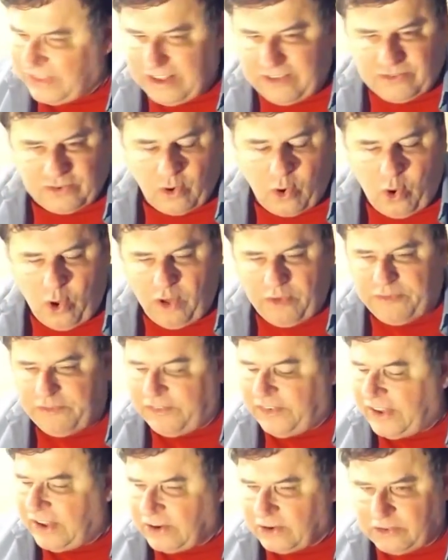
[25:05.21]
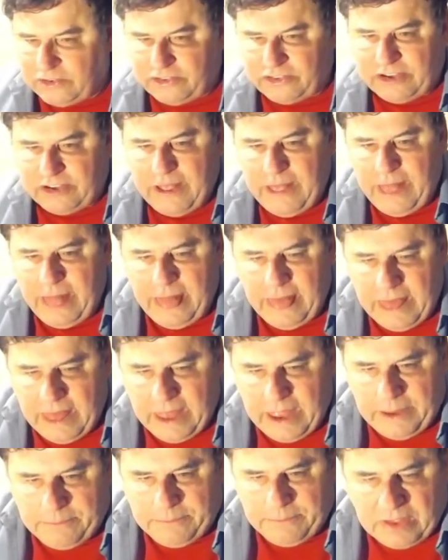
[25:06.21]
These are all fears
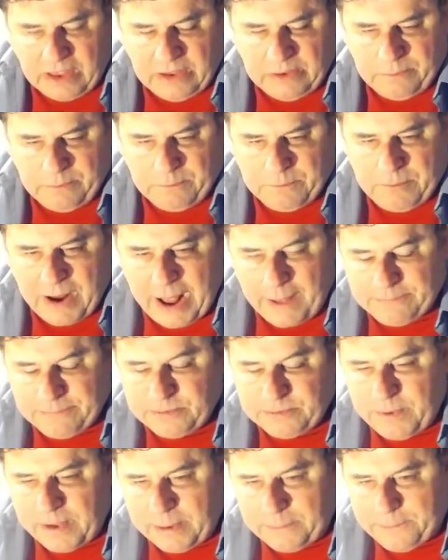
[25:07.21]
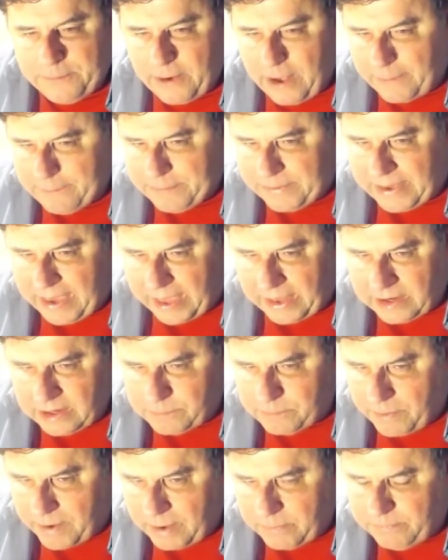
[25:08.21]
perhaps being
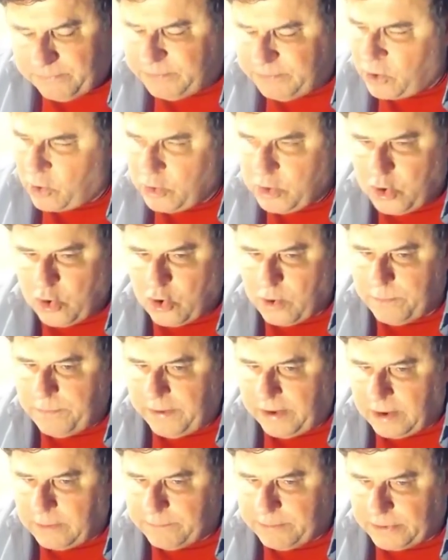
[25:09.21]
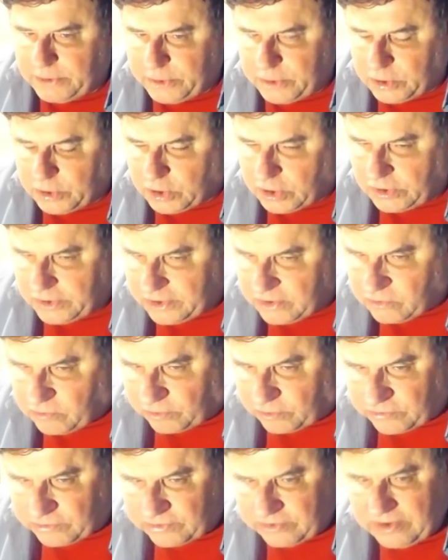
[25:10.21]
propagated by pro-European political
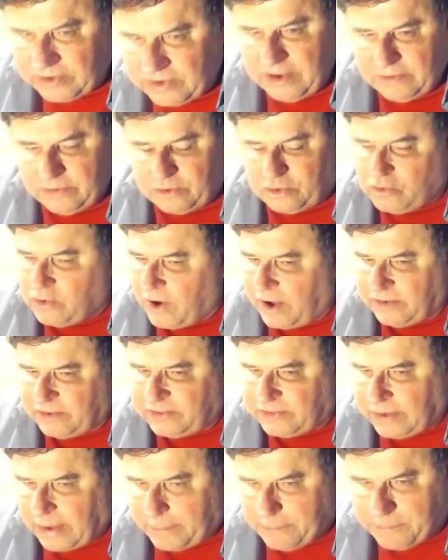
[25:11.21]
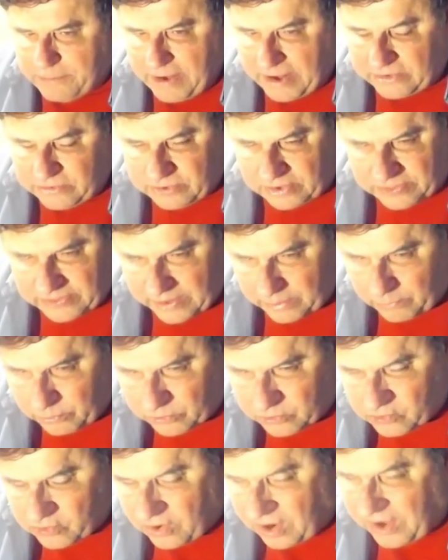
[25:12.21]
interests to try to stop Brexit. They
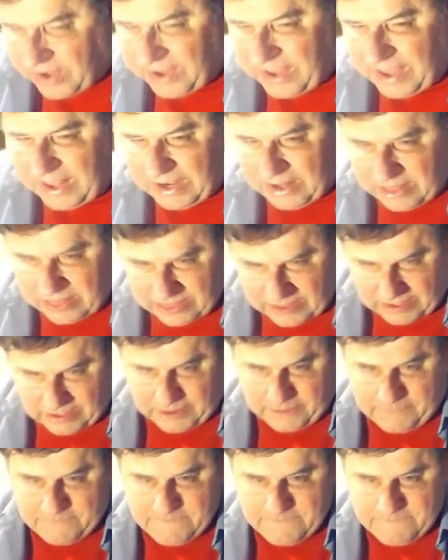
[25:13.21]
will try anything.